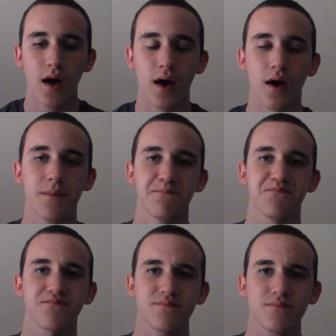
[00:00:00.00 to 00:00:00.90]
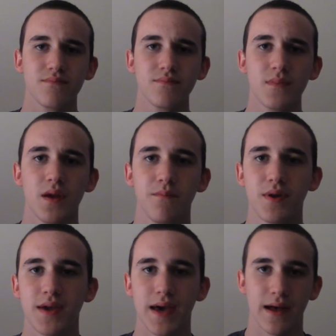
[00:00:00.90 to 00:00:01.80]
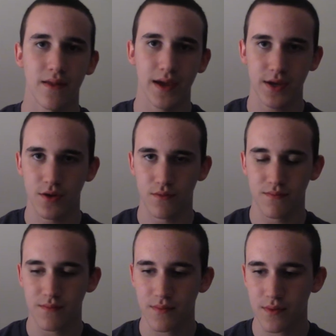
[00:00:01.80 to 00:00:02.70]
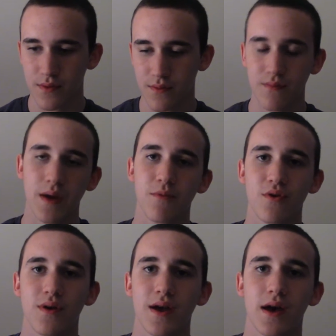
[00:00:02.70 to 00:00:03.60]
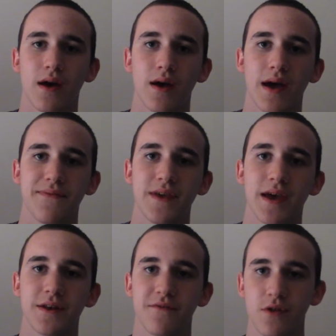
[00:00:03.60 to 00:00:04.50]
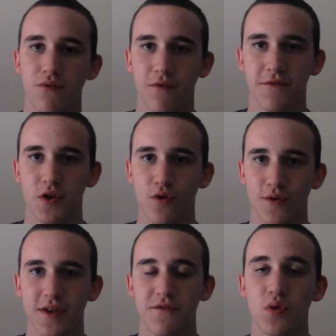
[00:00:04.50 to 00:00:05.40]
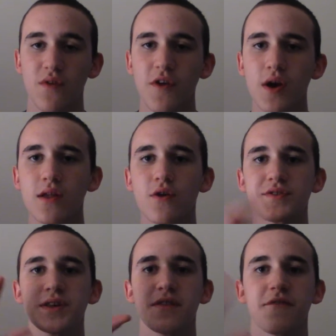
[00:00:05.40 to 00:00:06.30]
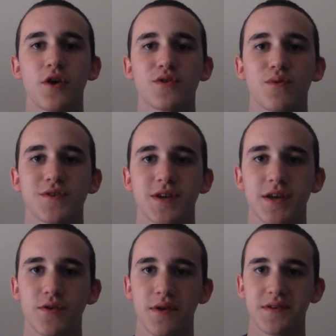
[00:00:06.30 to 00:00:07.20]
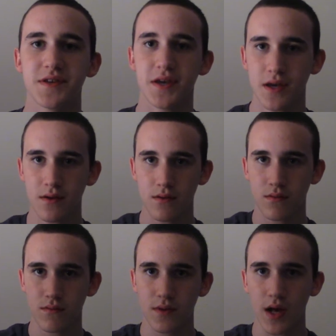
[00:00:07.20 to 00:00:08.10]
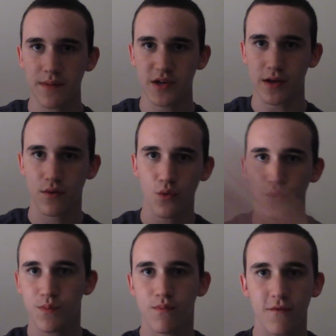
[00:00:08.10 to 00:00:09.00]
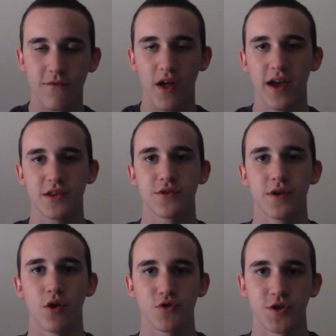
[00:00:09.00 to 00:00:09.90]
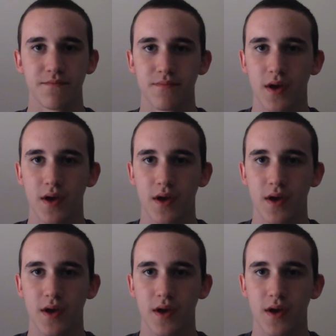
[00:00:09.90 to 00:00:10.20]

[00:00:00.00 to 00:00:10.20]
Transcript: But yeah, like, you know, remember, at the end of Cloverfield, if you look very closely in the Ferris wheel scene, you can see an object flying into the ocean.